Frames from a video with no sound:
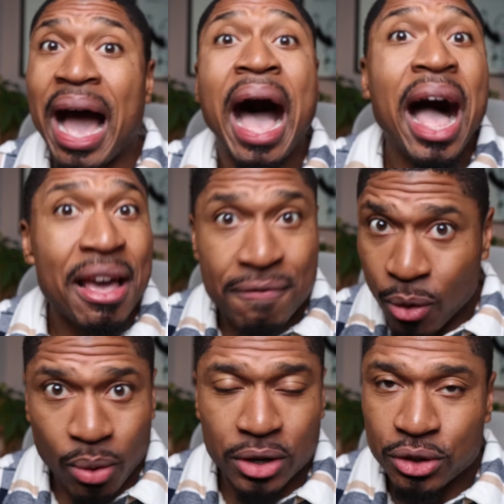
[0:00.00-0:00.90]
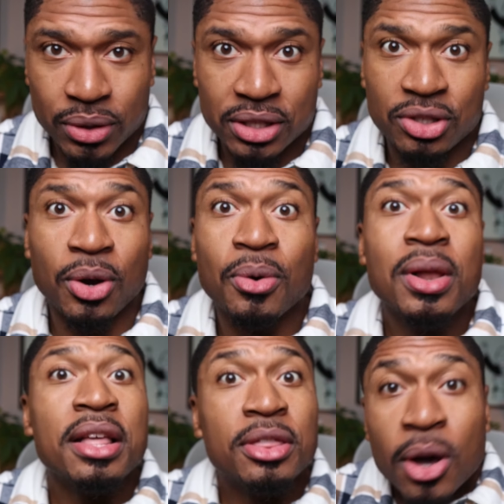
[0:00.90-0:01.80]
high 400 so
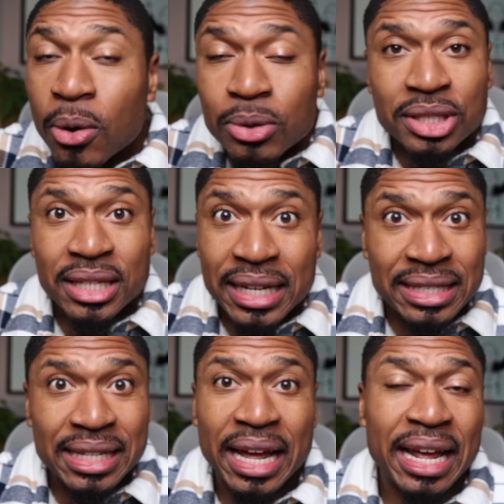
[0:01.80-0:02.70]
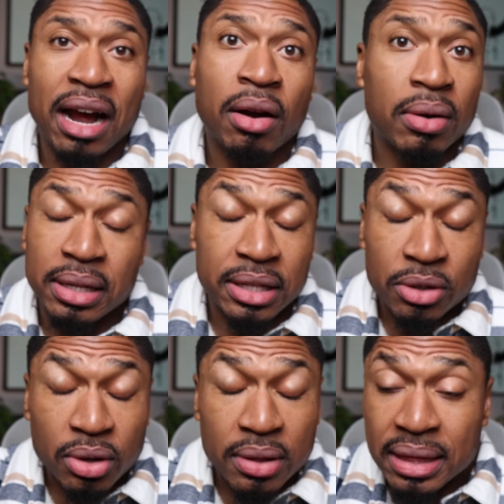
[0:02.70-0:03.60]
those things that are
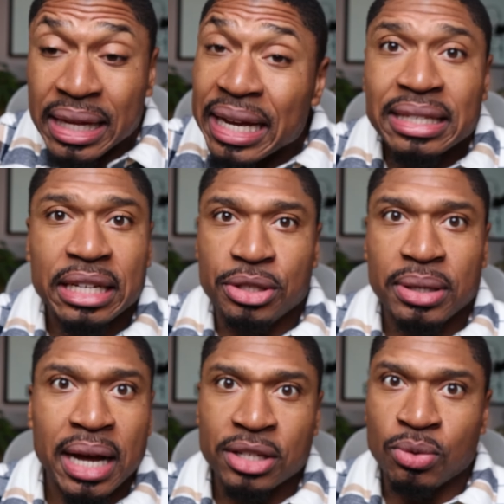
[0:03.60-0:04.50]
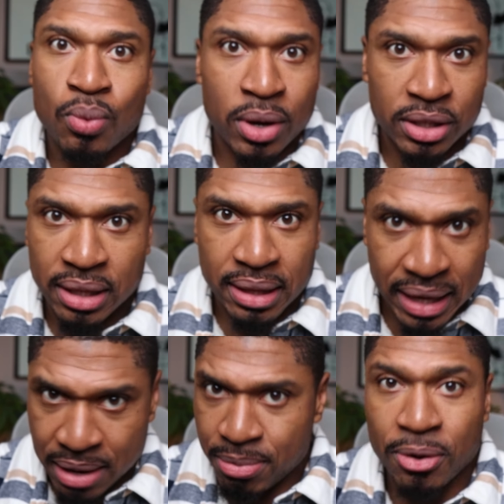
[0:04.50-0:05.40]
those are things that you guys want to
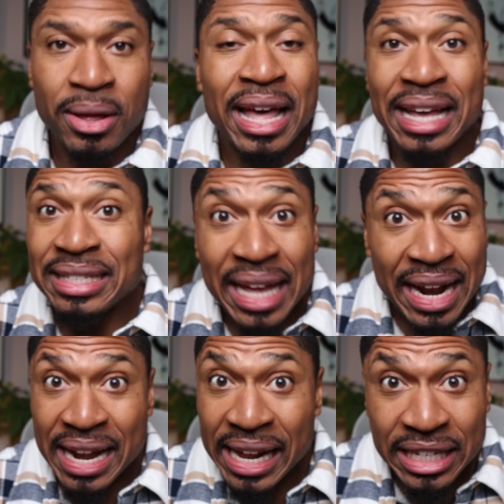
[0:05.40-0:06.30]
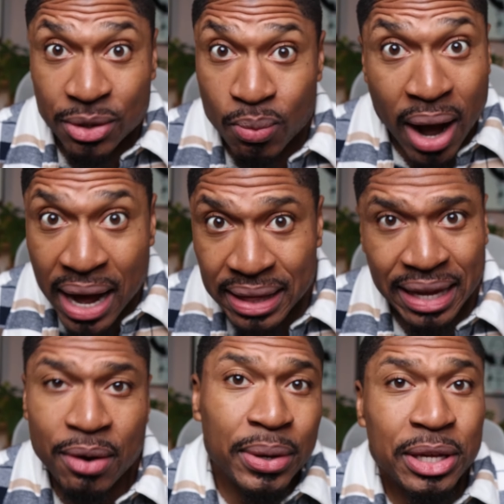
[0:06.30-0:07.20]
think about is that a nationwide
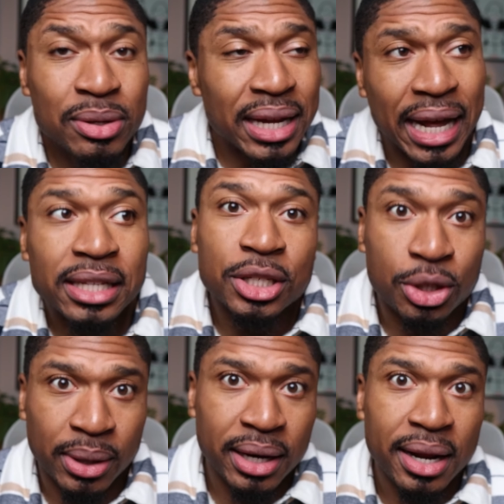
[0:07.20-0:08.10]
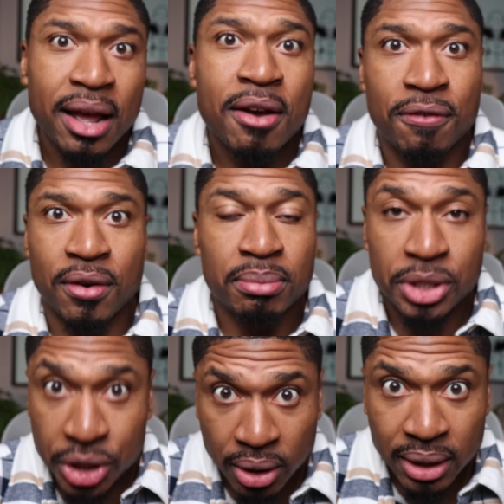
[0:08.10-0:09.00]
thing when you look at the trend from
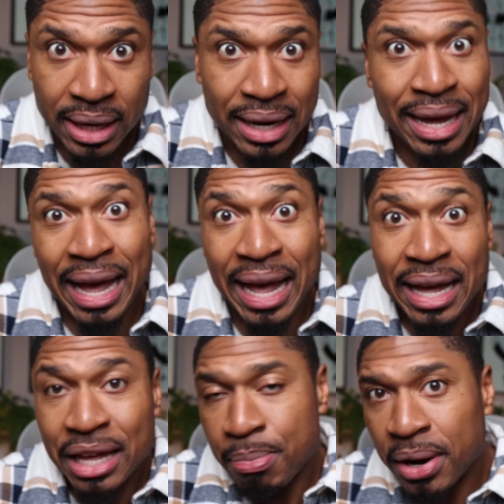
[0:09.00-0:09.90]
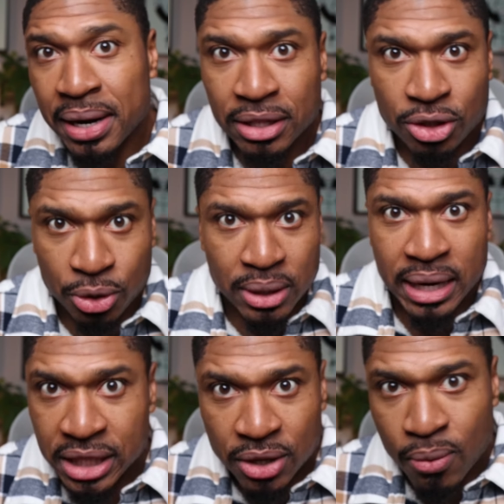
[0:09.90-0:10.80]
charlotte and compare that to a
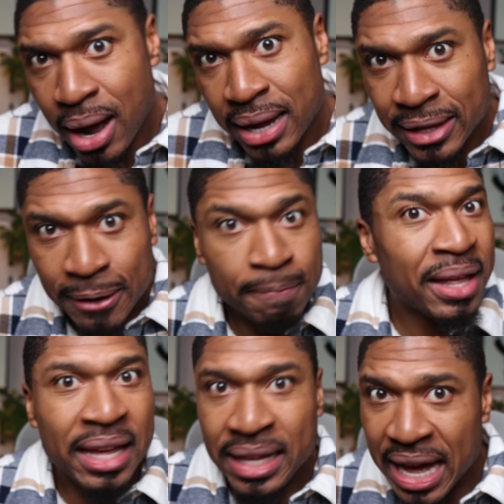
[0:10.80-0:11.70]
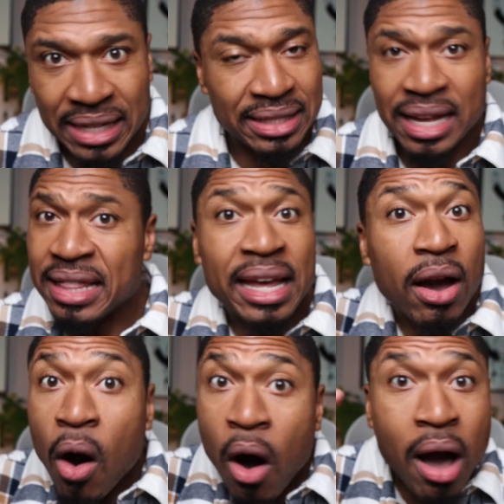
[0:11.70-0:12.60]
nationwide thing yes they
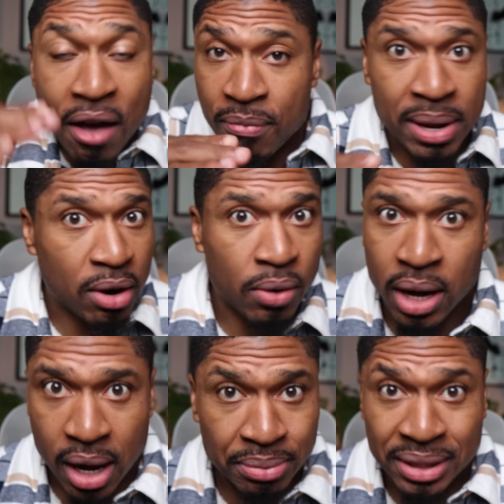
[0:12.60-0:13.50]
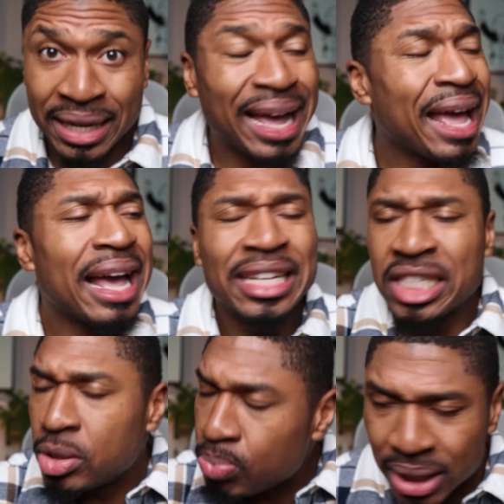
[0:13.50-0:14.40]
all have been on an uptick
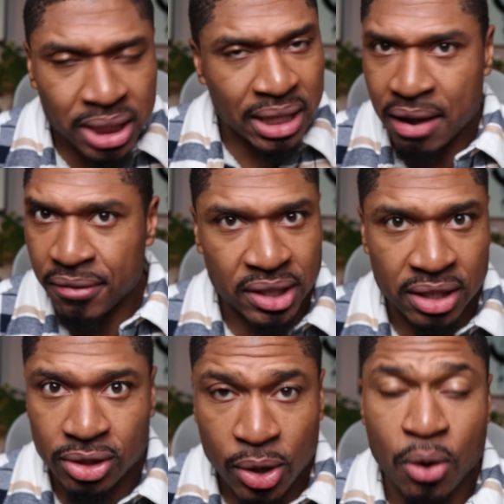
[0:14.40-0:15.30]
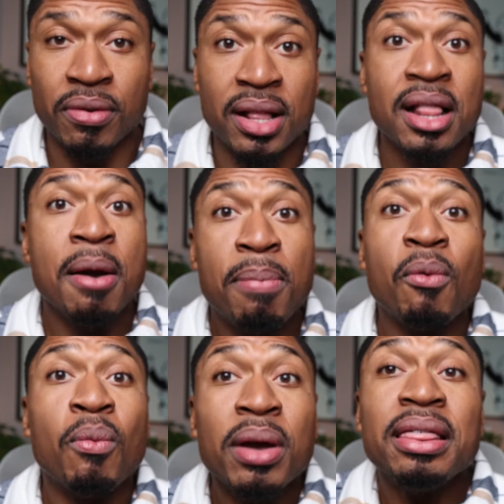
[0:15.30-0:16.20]
especially ever since covid but
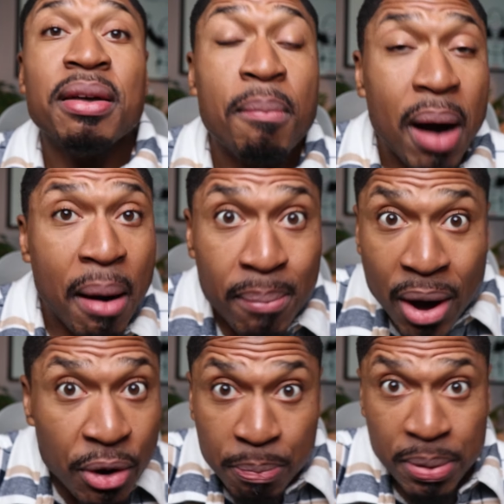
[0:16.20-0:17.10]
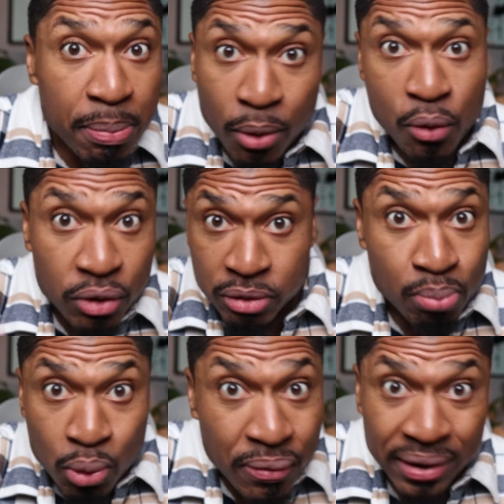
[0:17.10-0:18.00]
with the amount of people who is
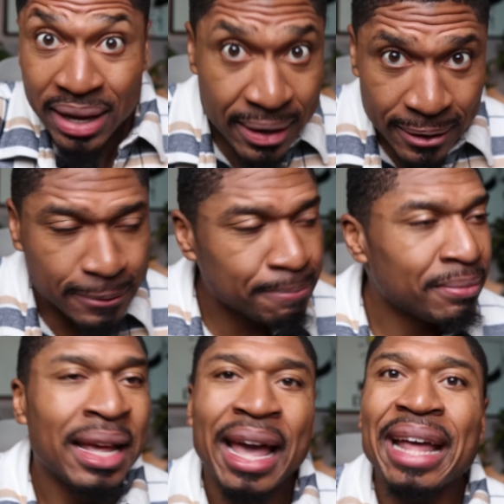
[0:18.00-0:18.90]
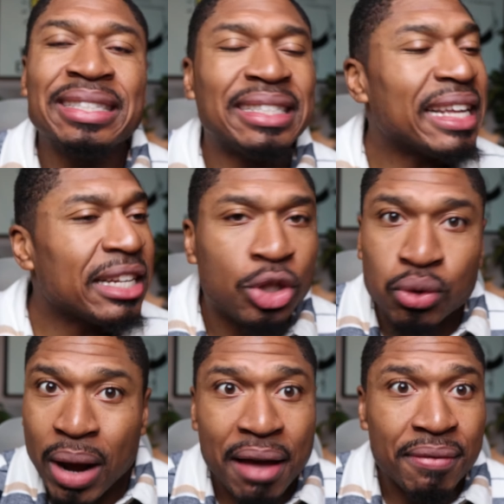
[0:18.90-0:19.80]
moving here it's
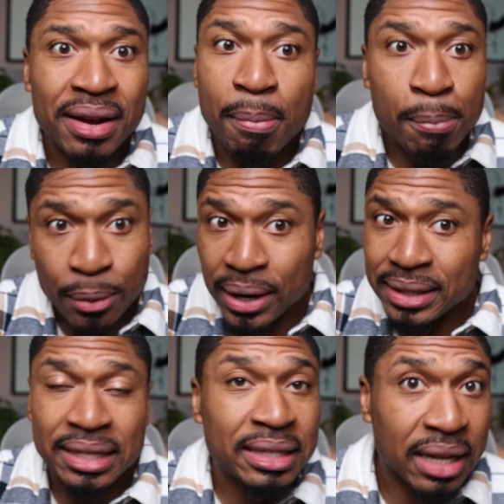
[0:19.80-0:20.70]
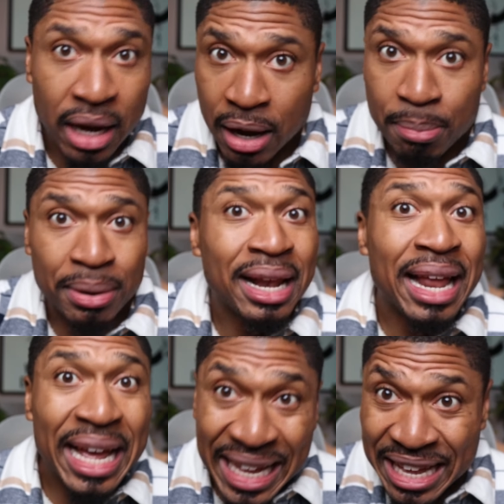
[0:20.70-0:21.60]
driving the prices up
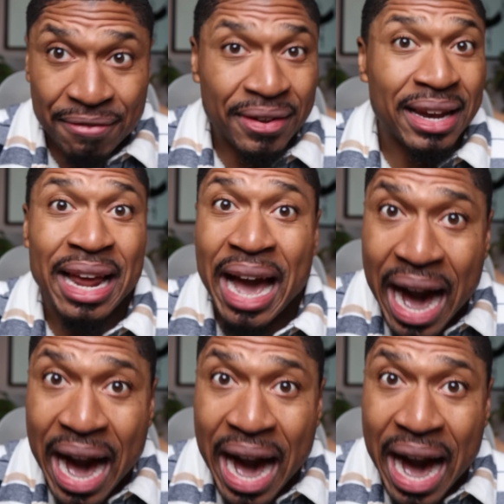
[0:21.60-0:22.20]
even